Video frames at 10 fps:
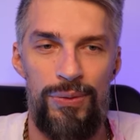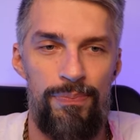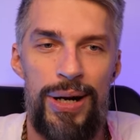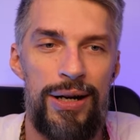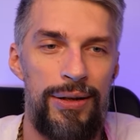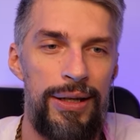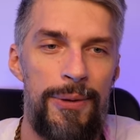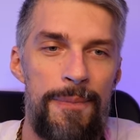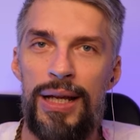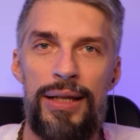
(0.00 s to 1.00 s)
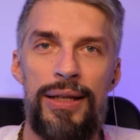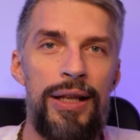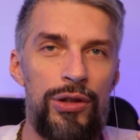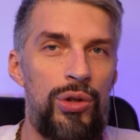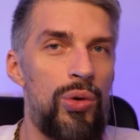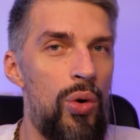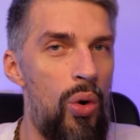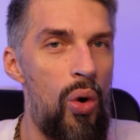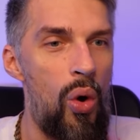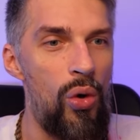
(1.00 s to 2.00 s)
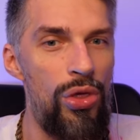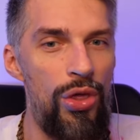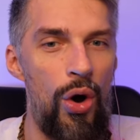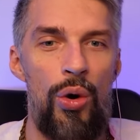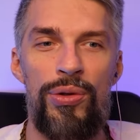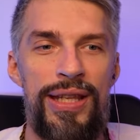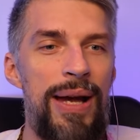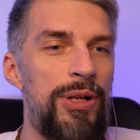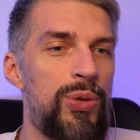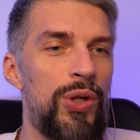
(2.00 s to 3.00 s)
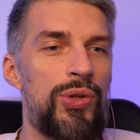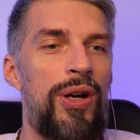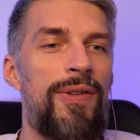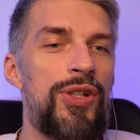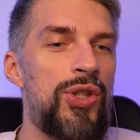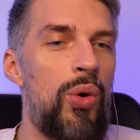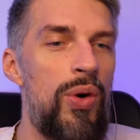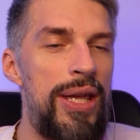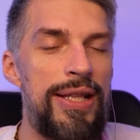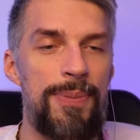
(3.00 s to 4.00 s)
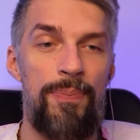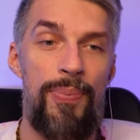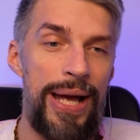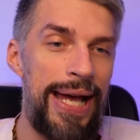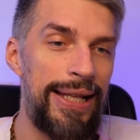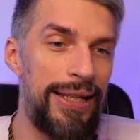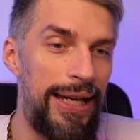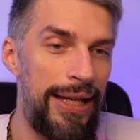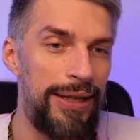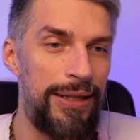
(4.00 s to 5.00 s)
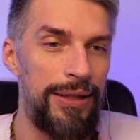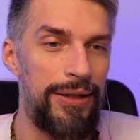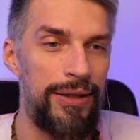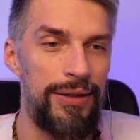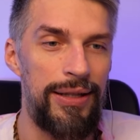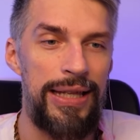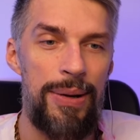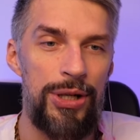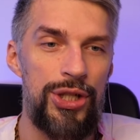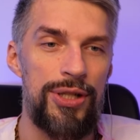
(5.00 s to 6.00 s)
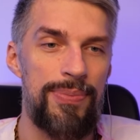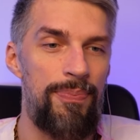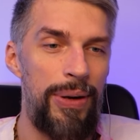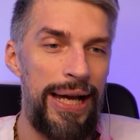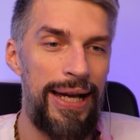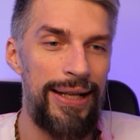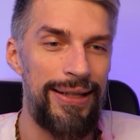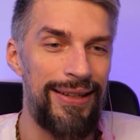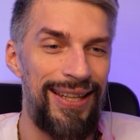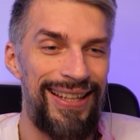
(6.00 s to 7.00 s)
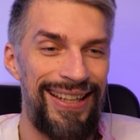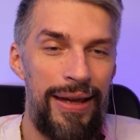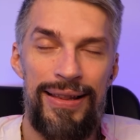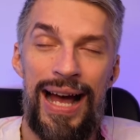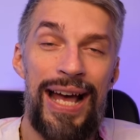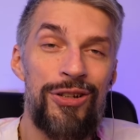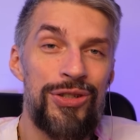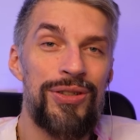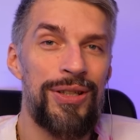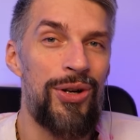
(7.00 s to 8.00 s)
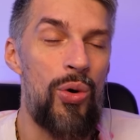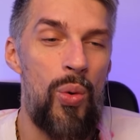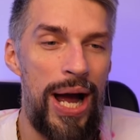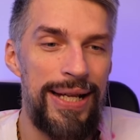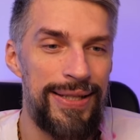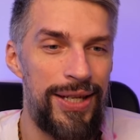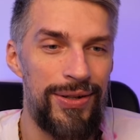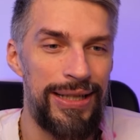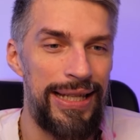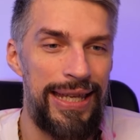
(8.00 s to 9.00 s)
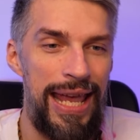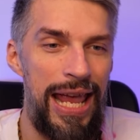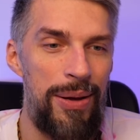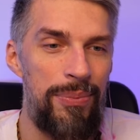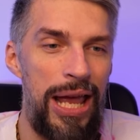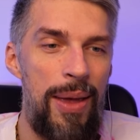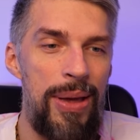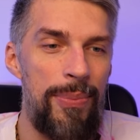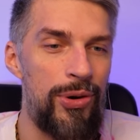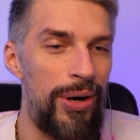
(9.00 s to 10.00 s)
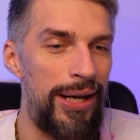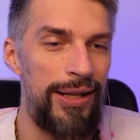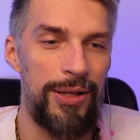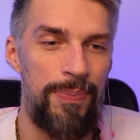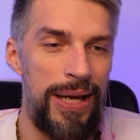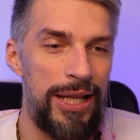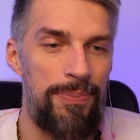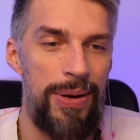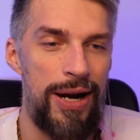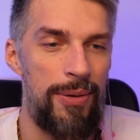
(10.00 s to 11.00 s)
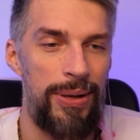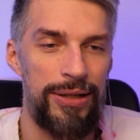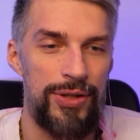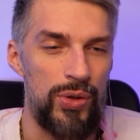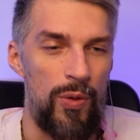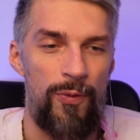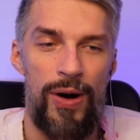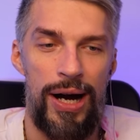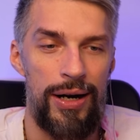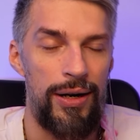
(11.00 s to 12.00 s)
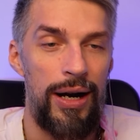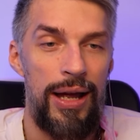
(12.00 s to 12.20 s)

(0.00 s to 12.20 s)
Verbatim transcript: barely and do no damage whatsoever. So it's bad, and the damage is bad, and I don't really know why it's here in the game. Maybe upgrading it make it better, but so far